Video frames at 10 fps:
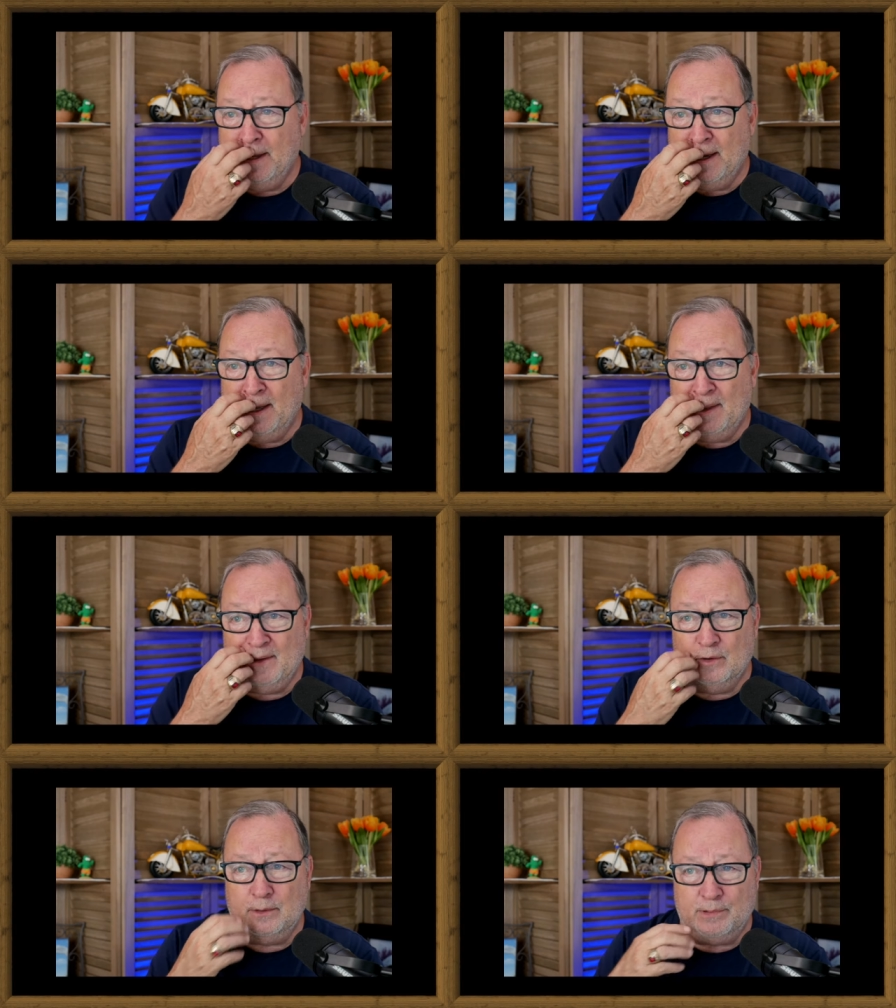uh, the
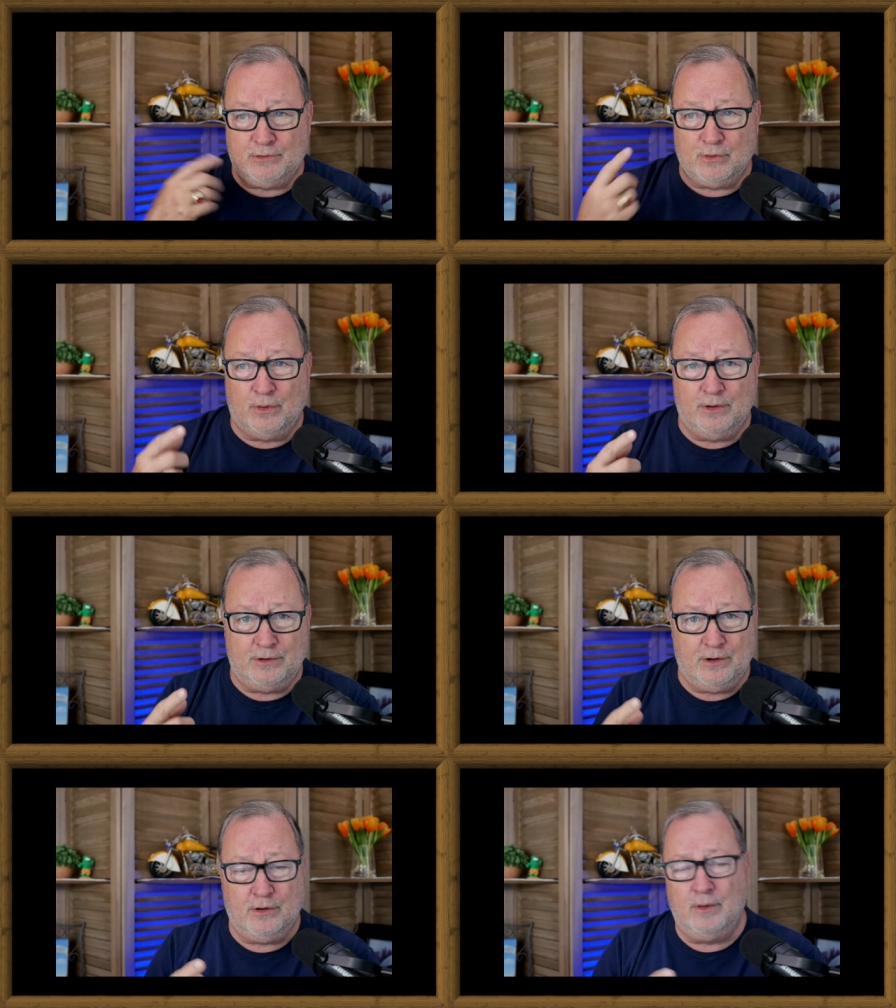only patrol that
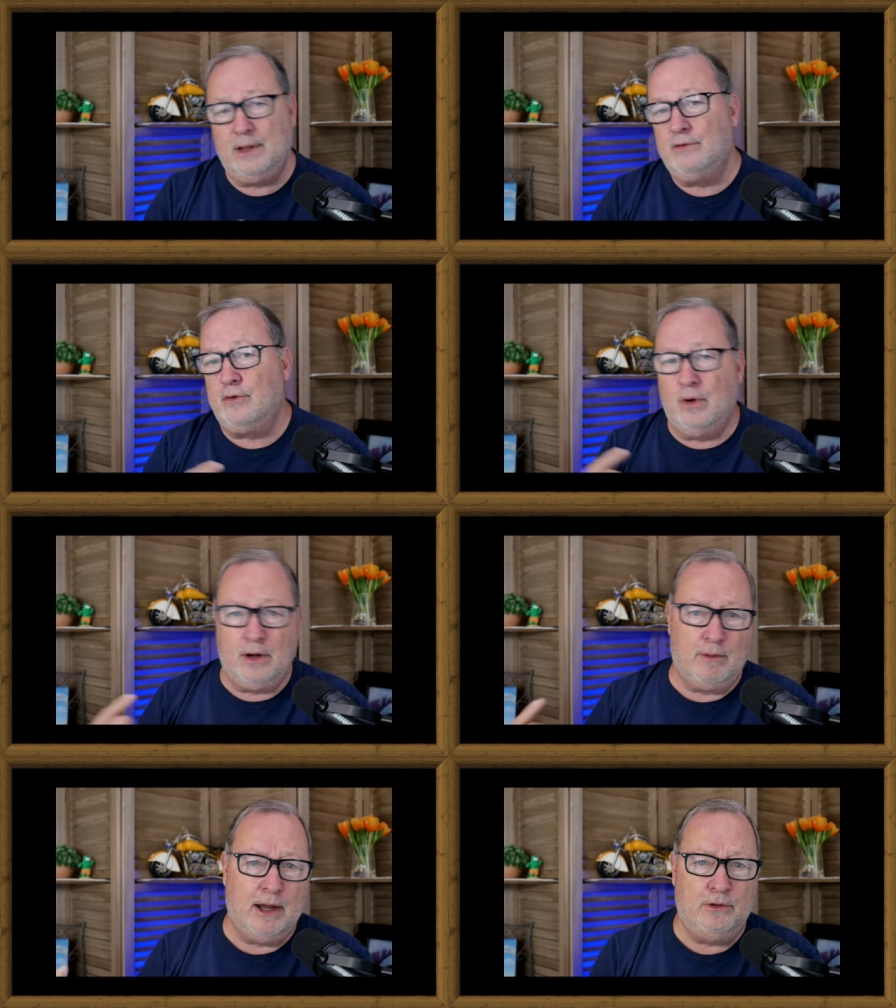they're doing is going
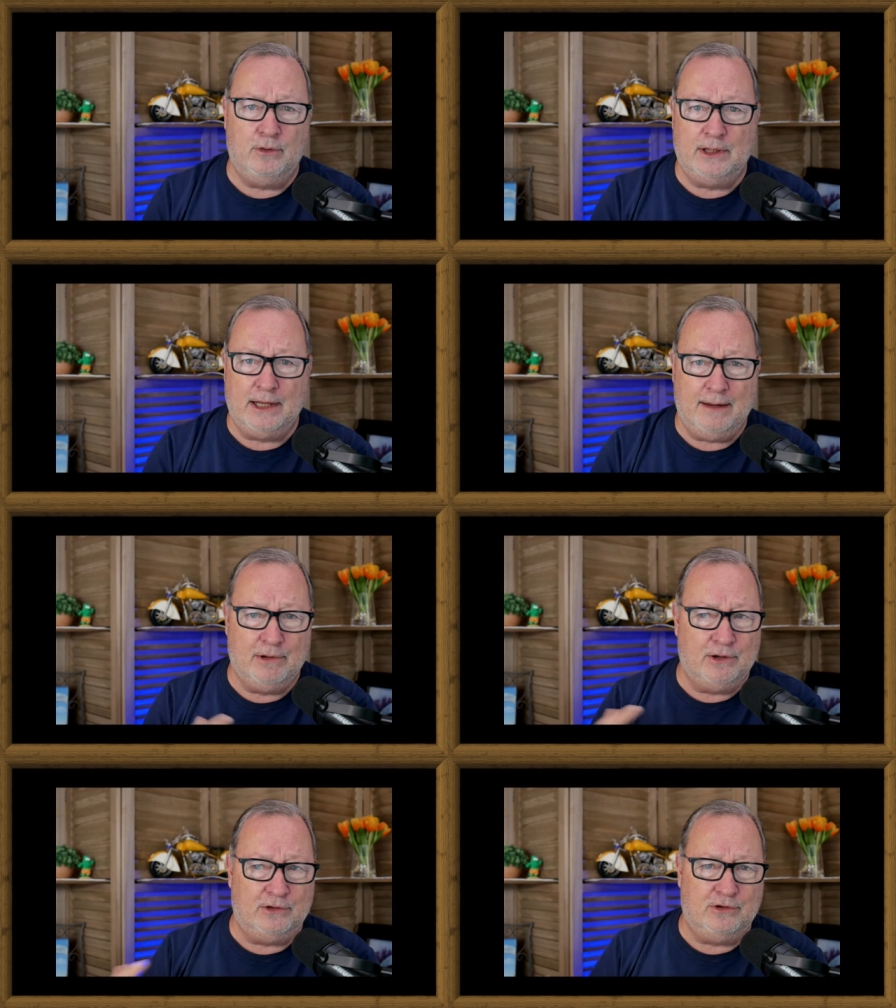around doing
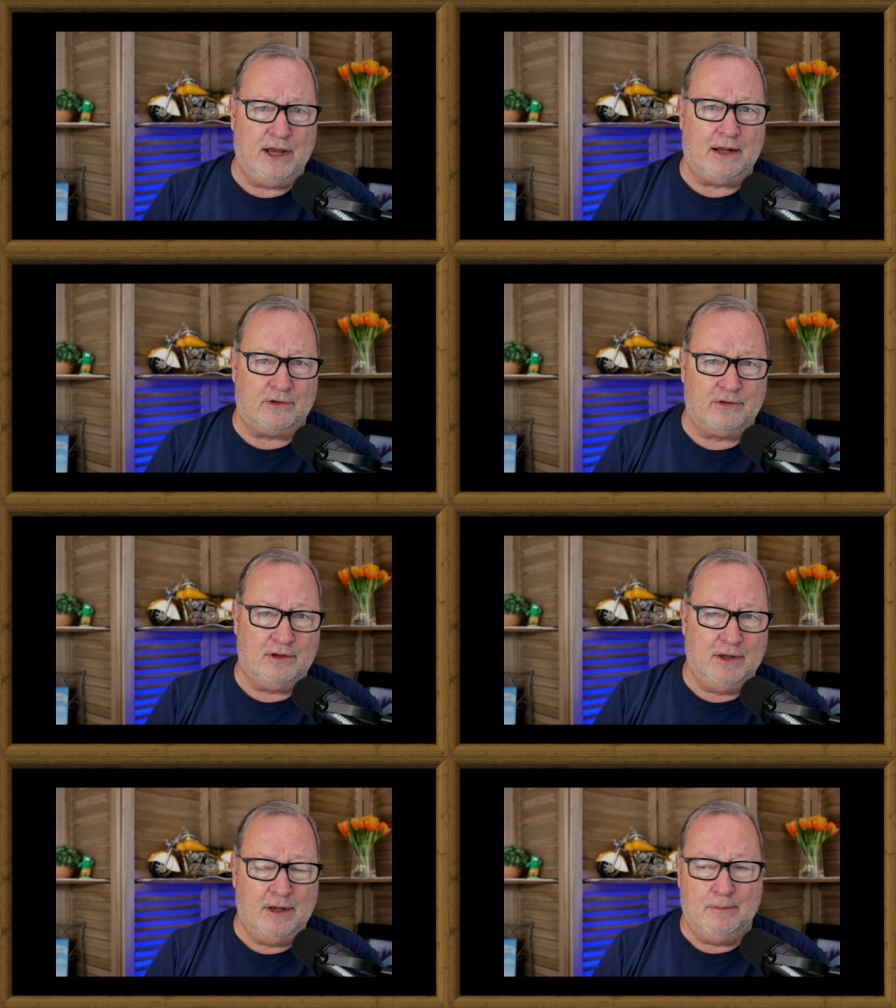neighborhood checks,
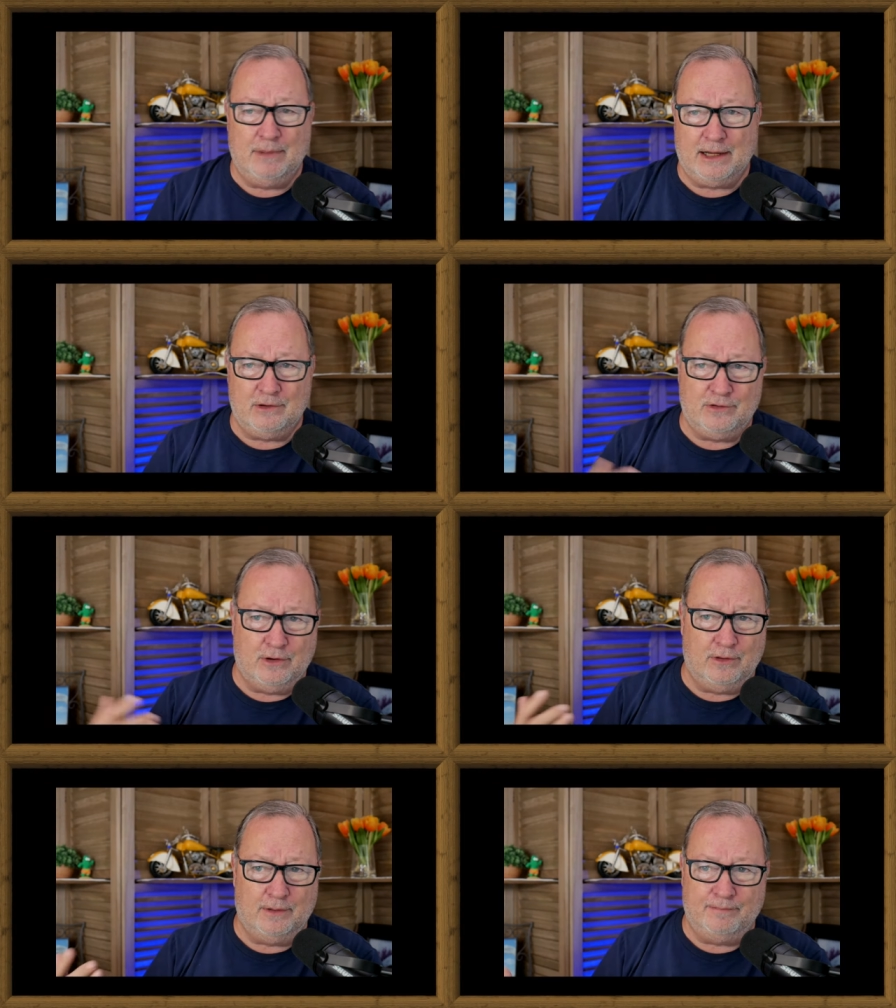making
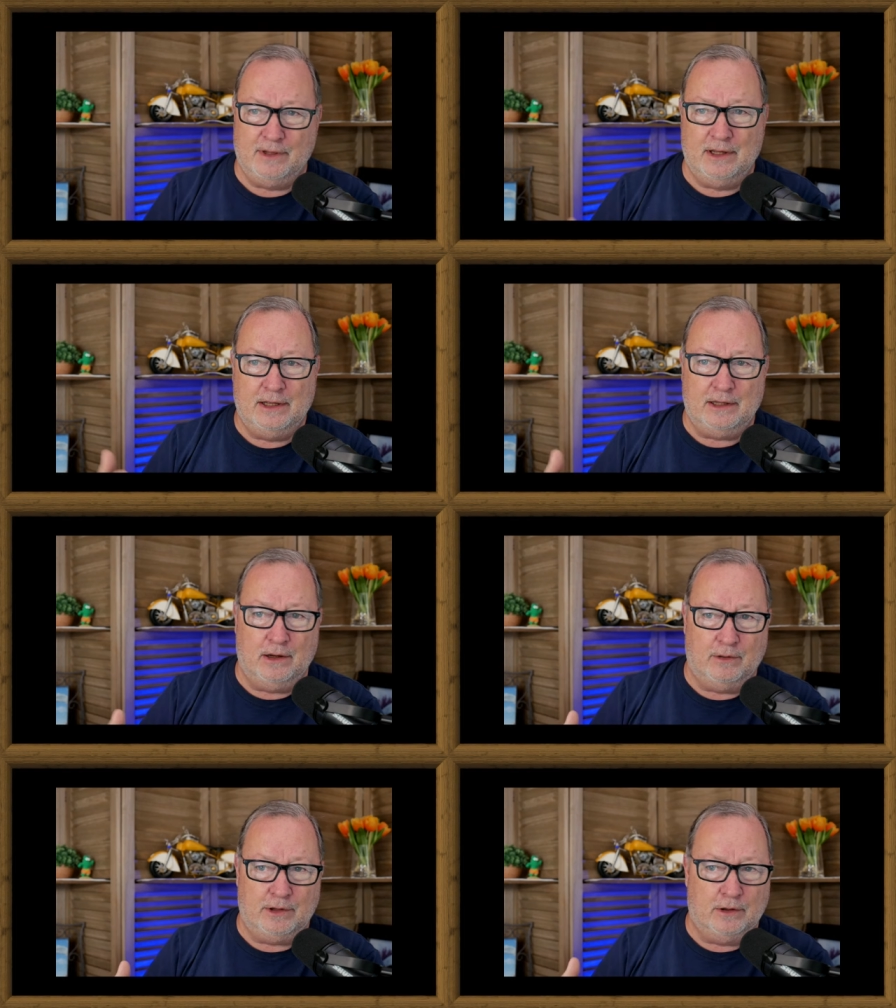sure that you
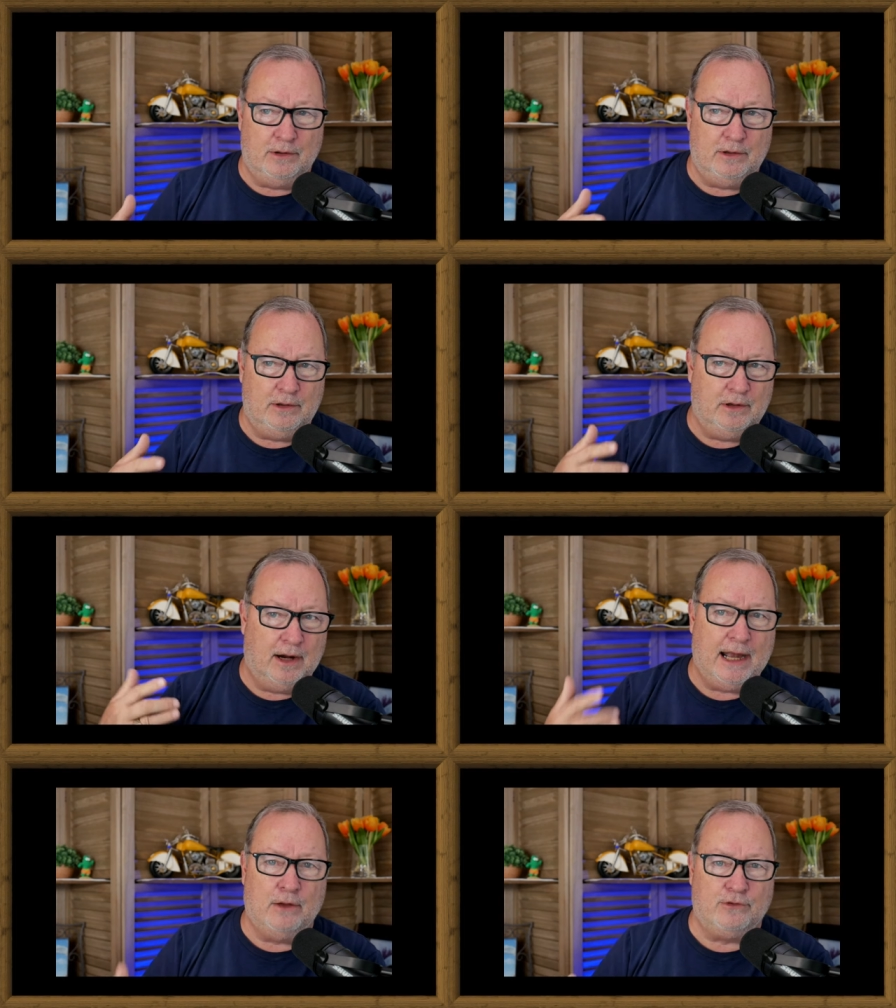know your your
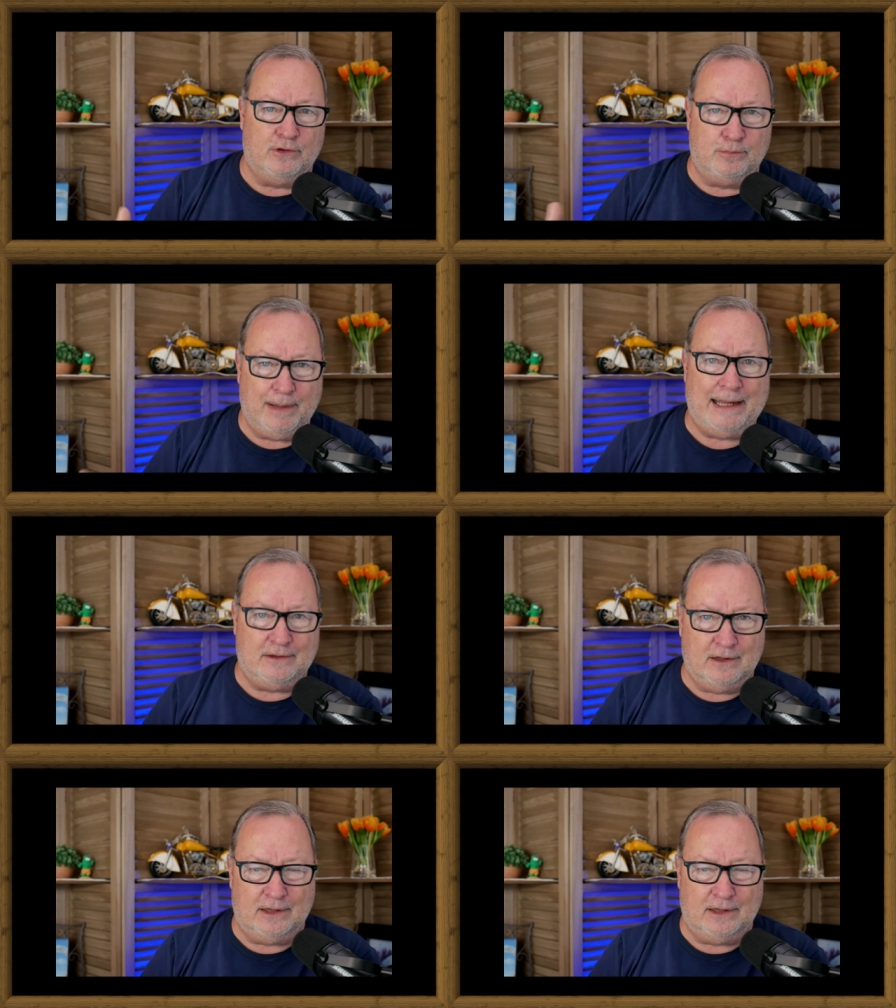house is painted.